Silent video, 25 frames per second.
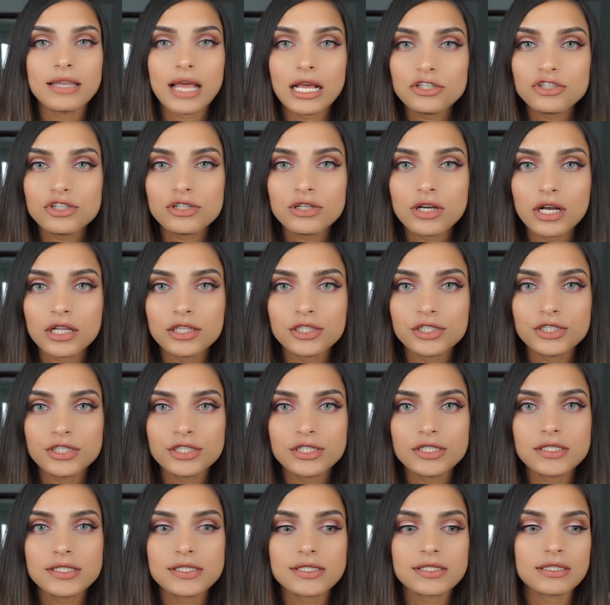Natural
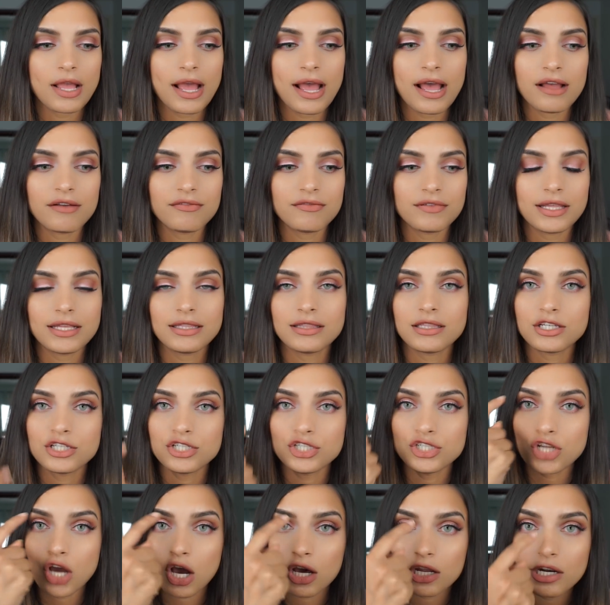colors have like the
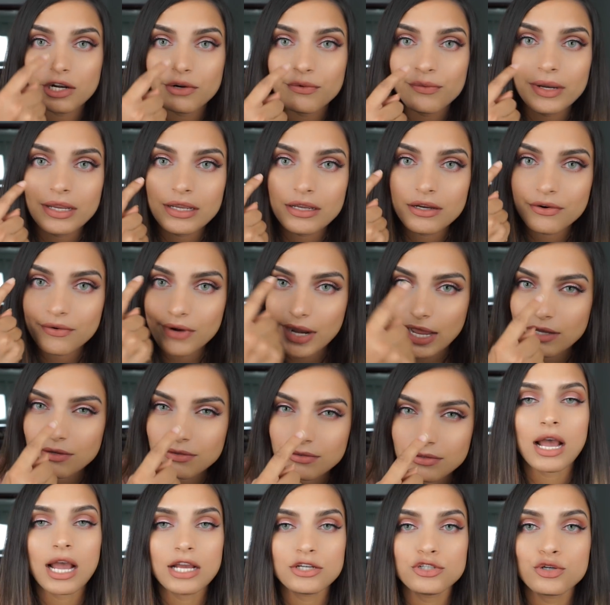dotted ring
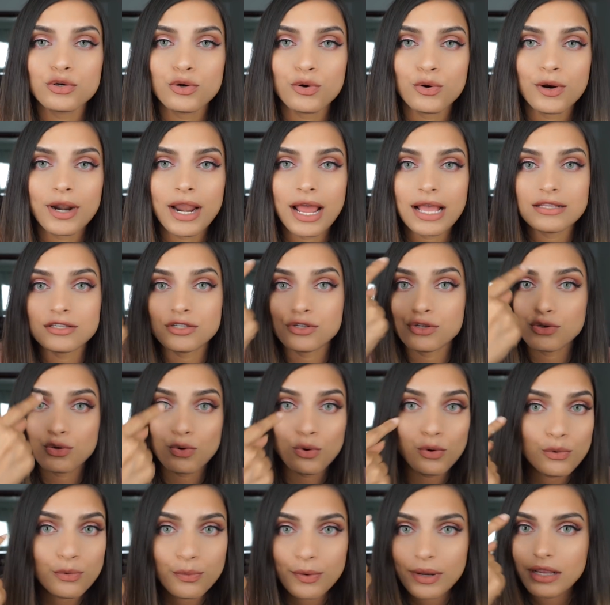around. HIDROCOR has
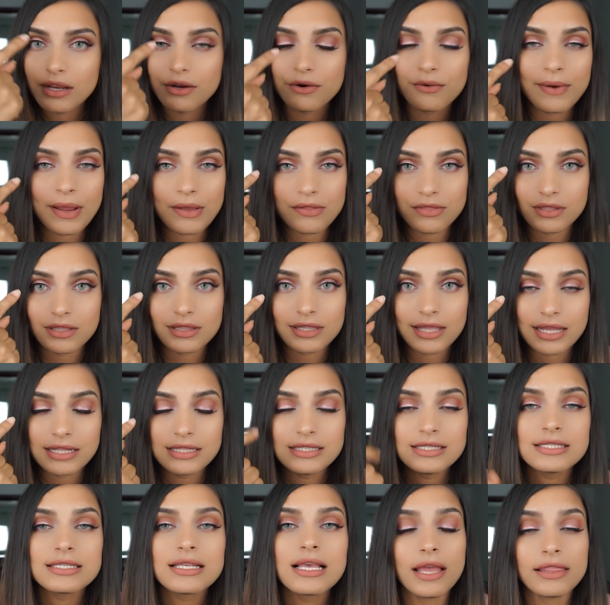no ring around the
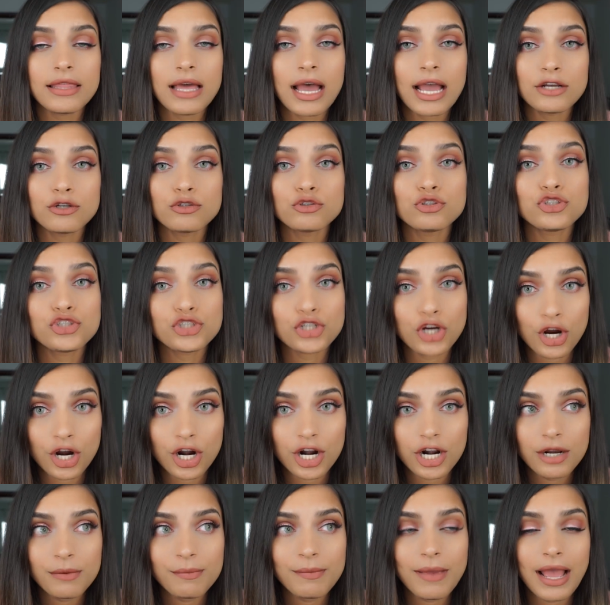lens, and the
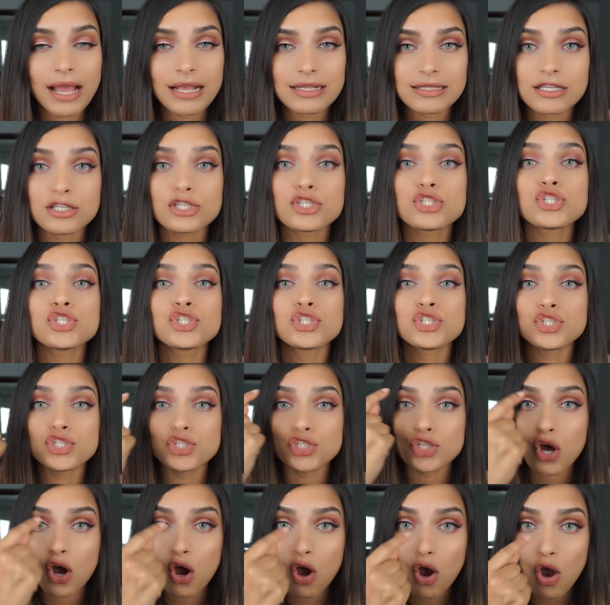HIDROCHARME has a
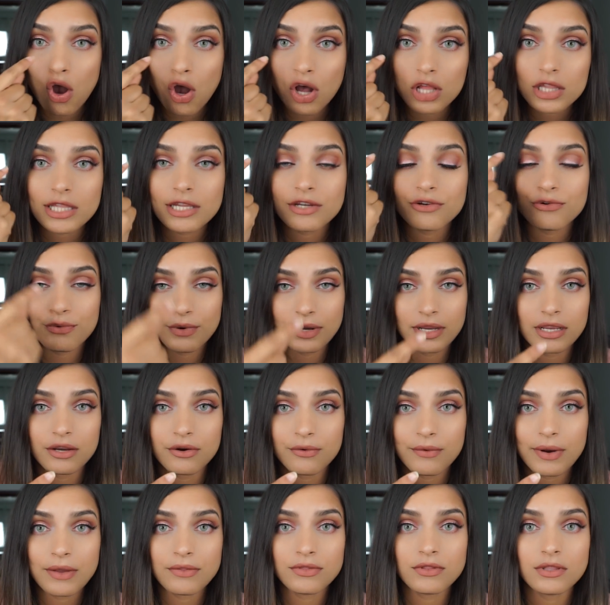solid ring
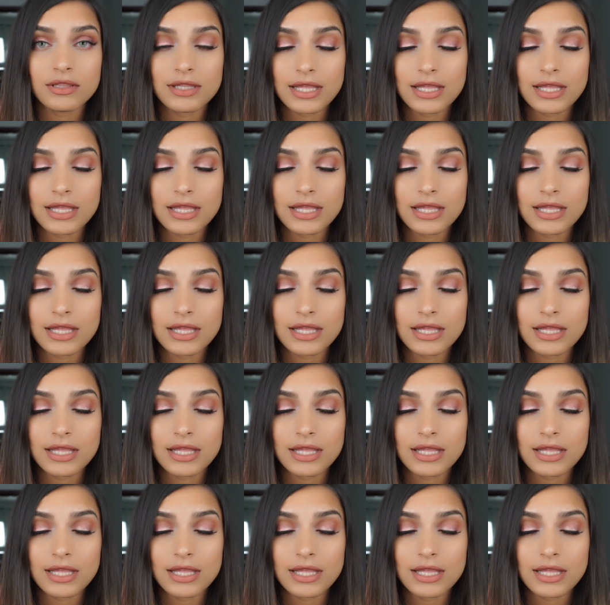around the